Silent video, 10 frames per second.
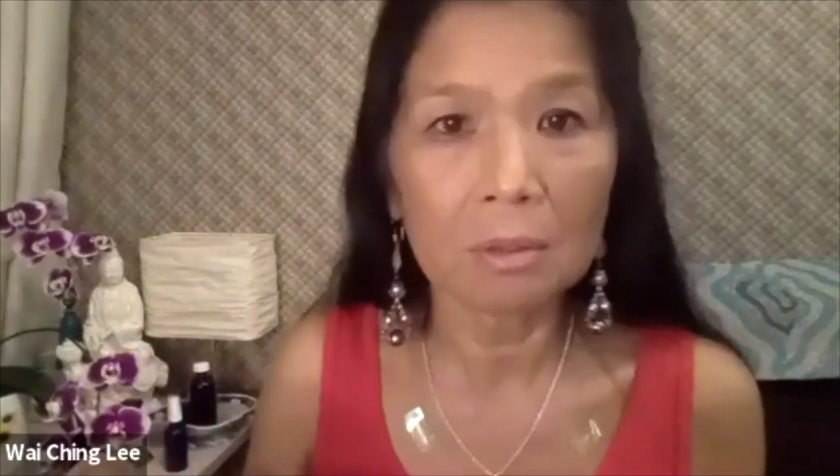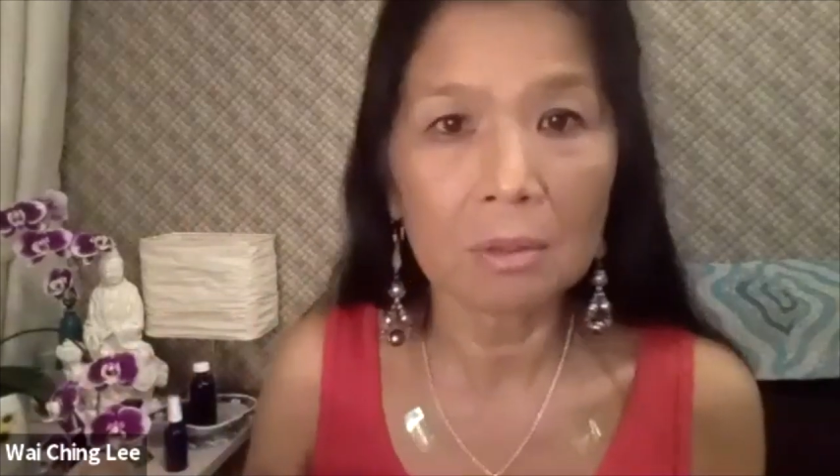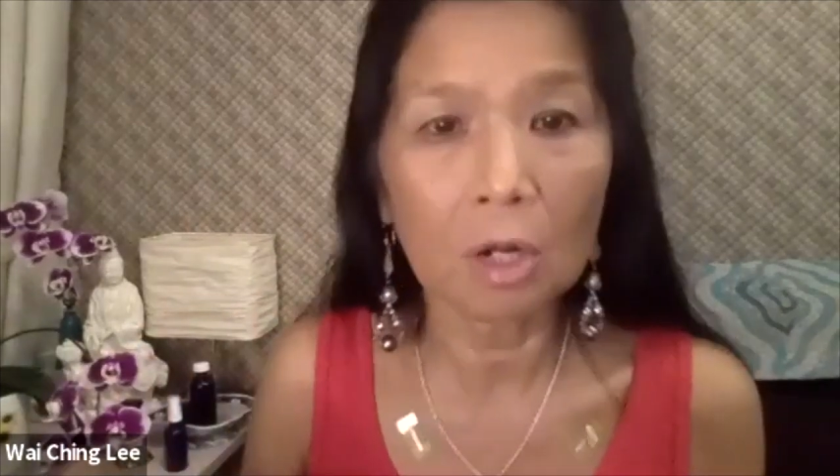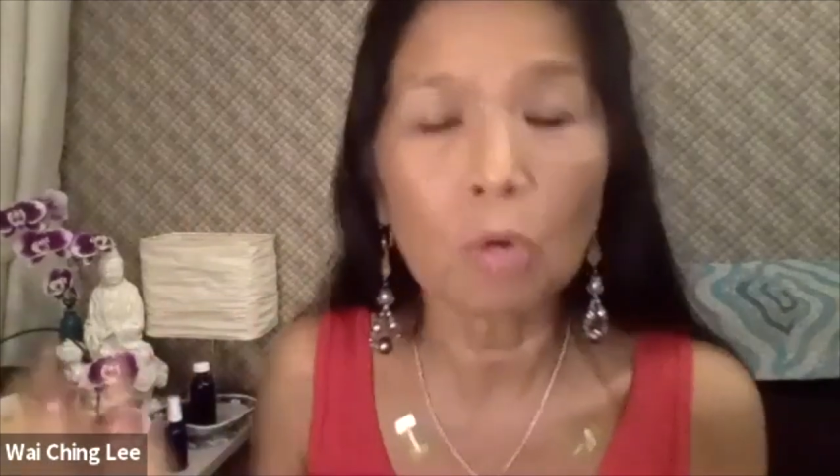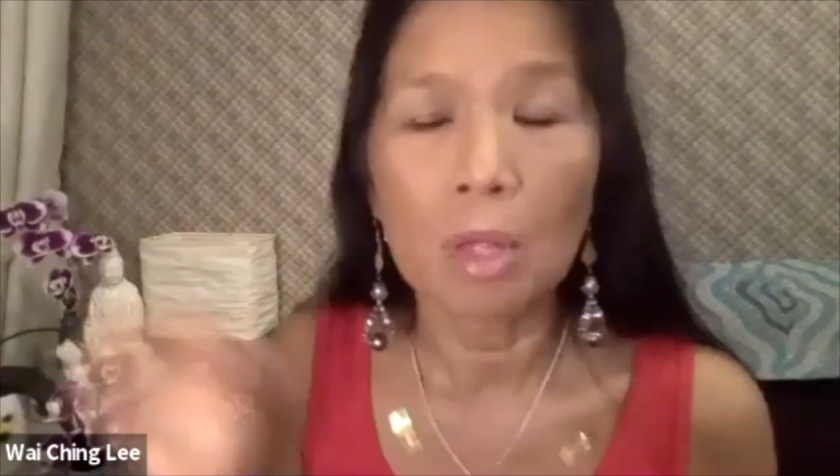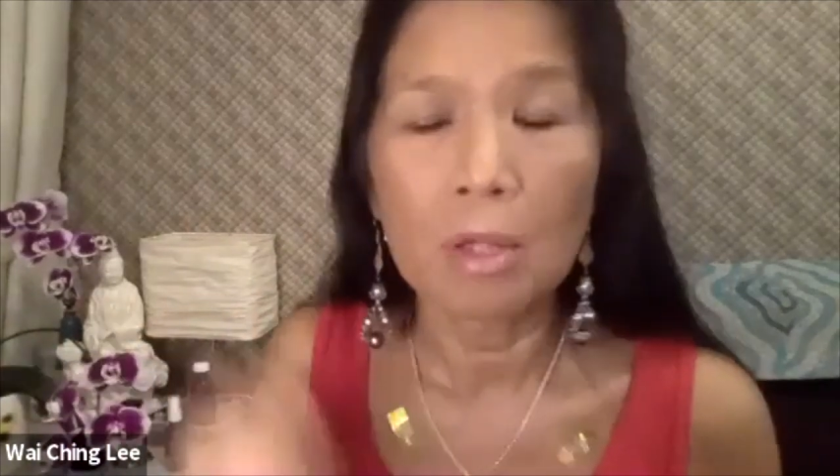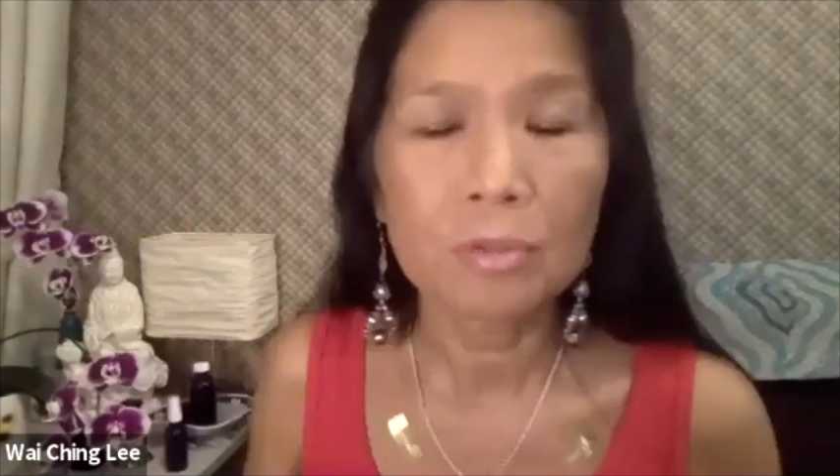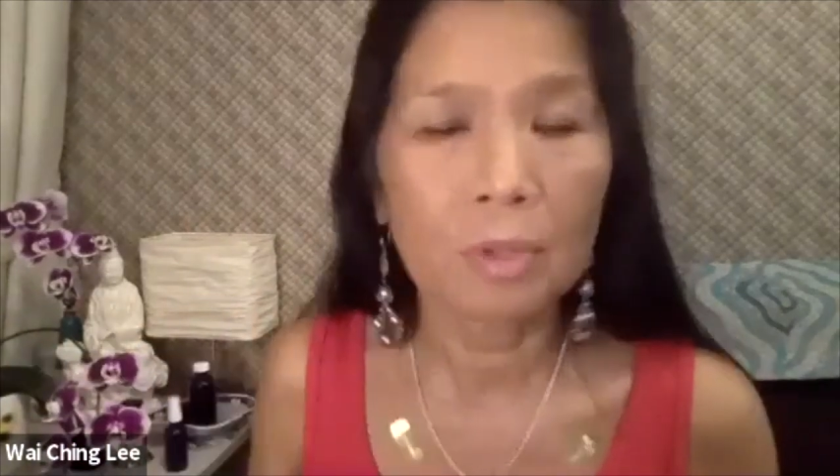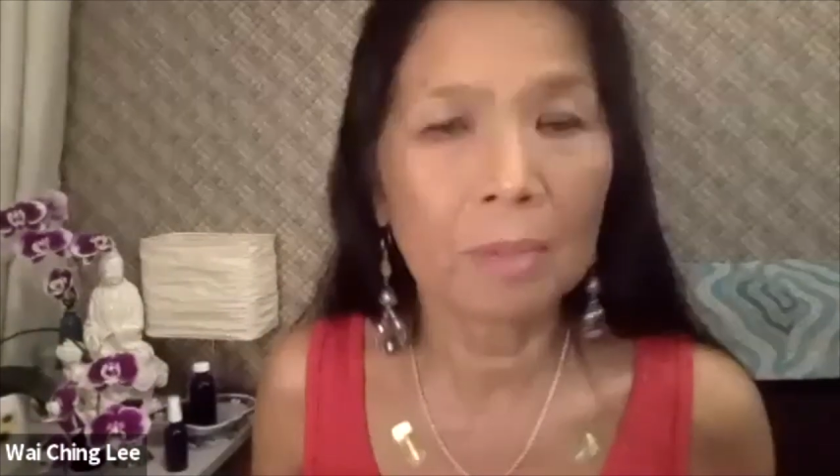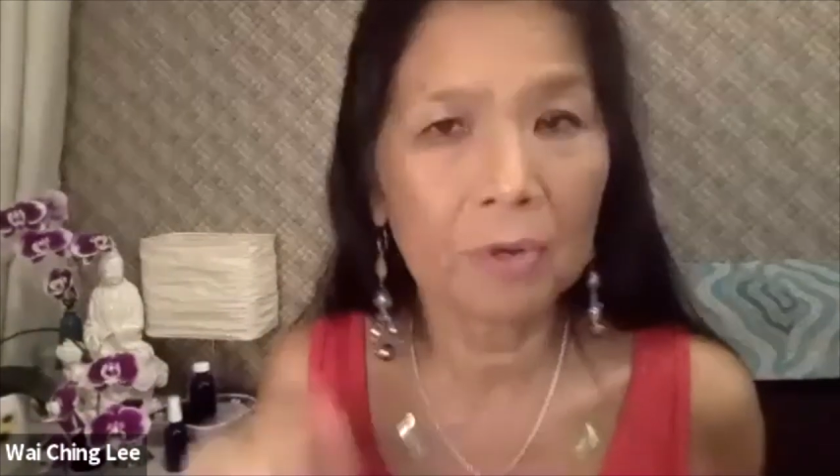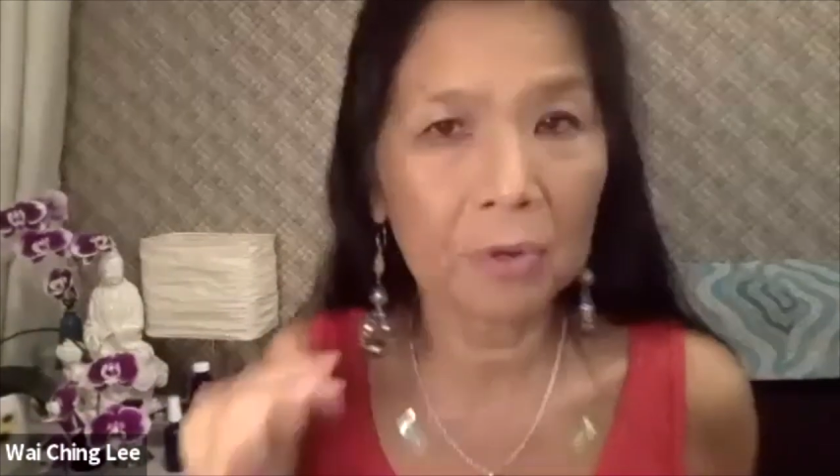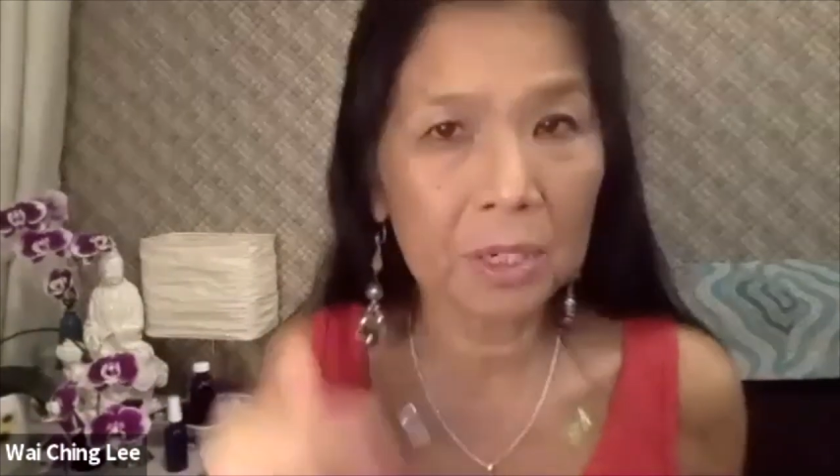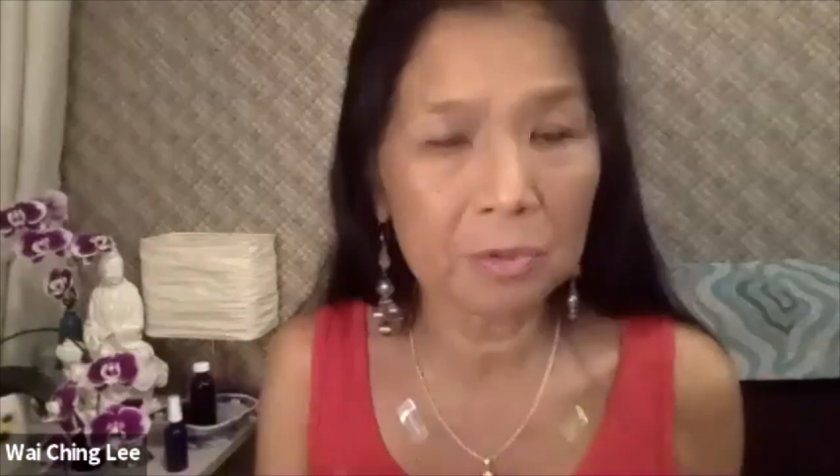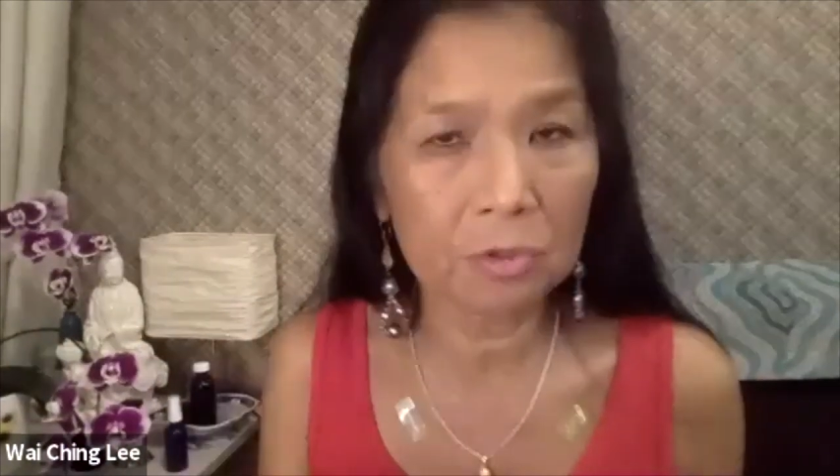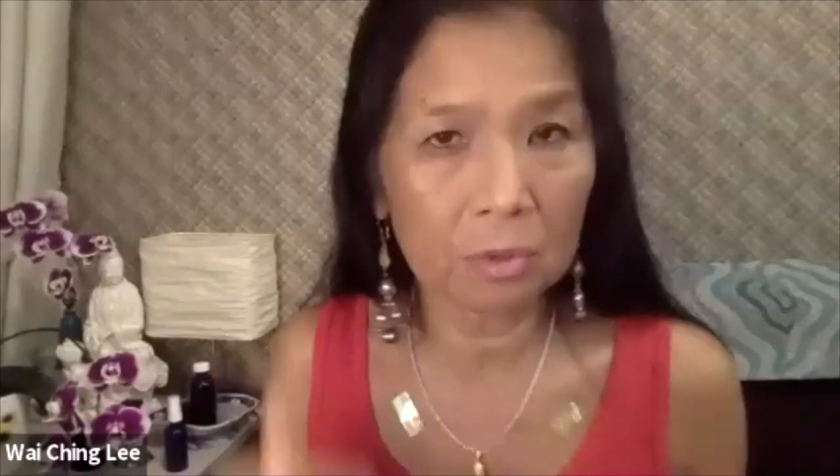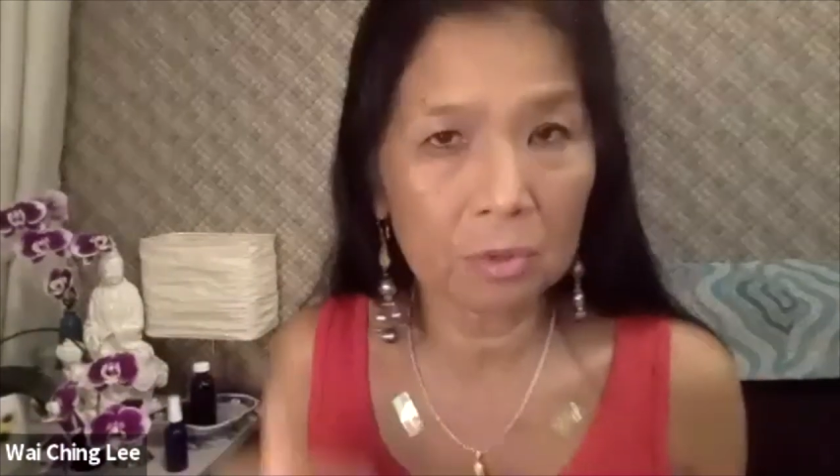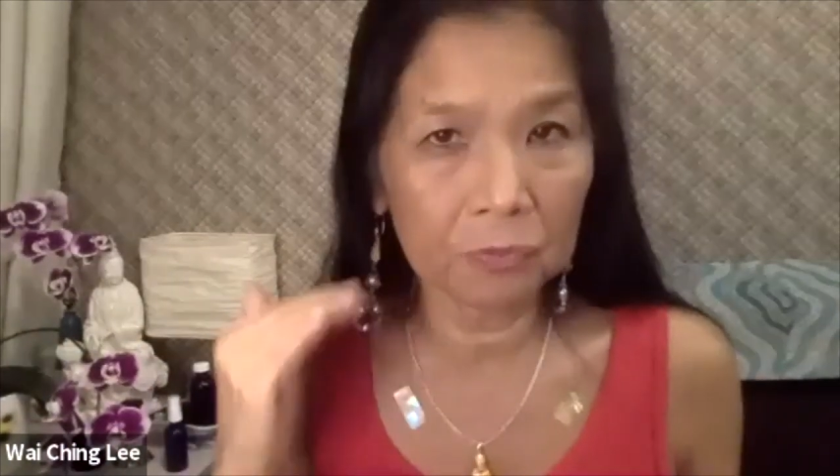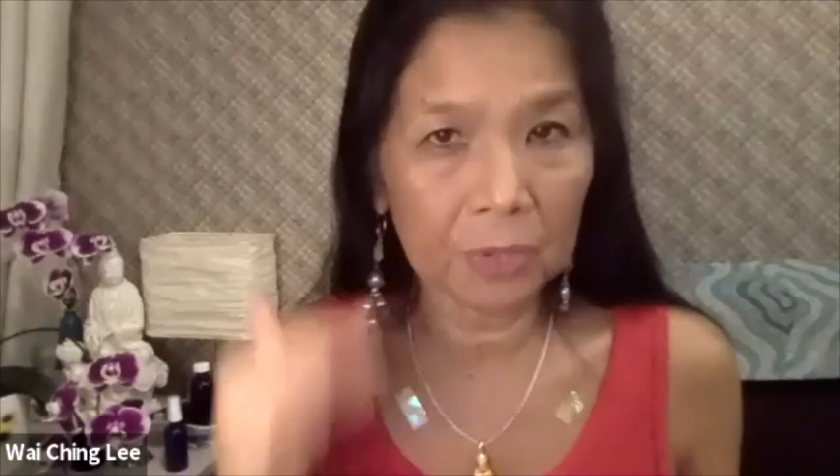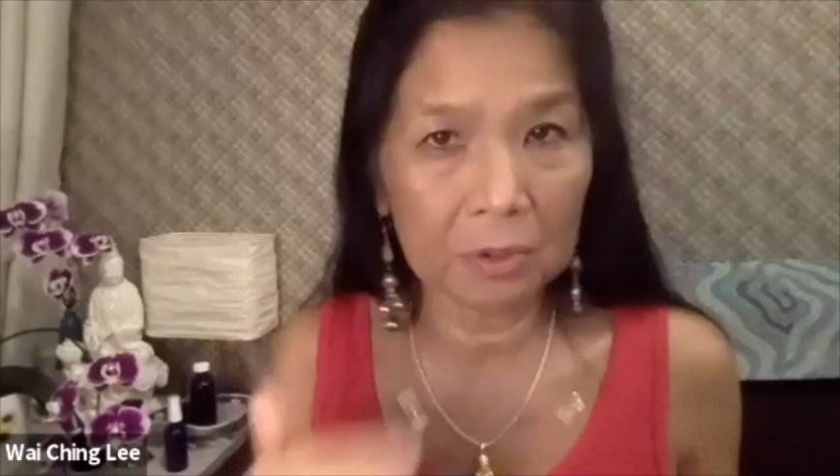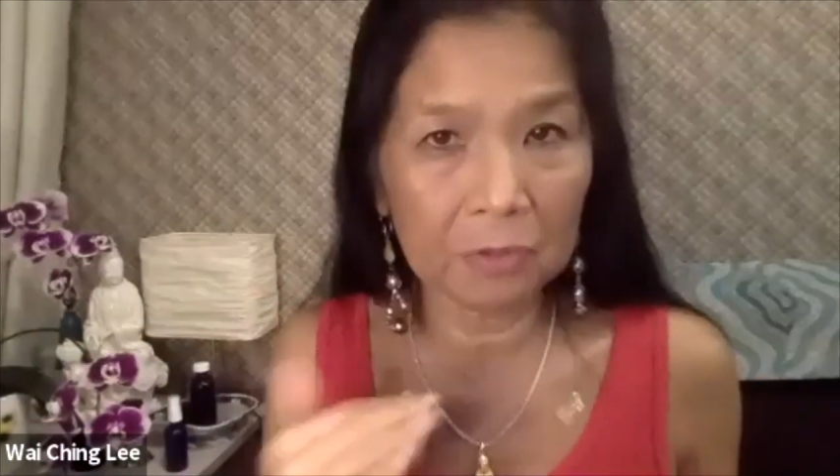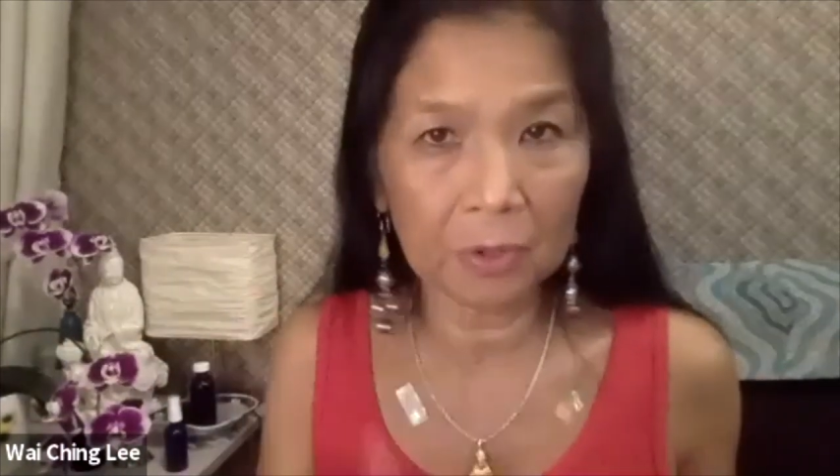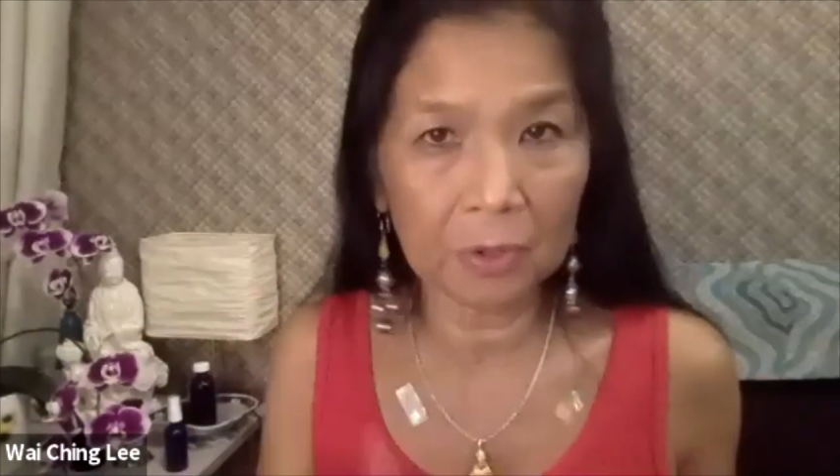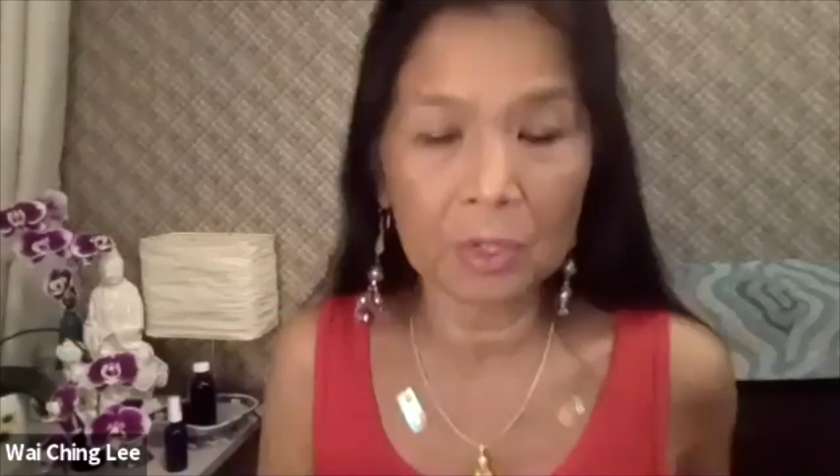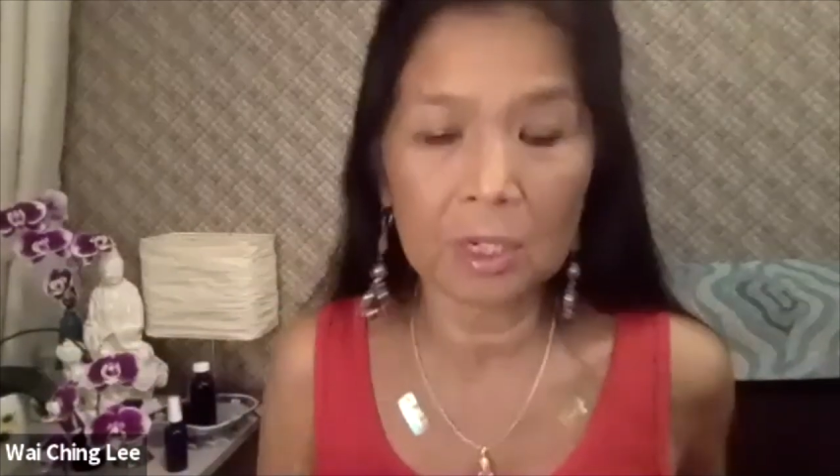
oh, so I'm very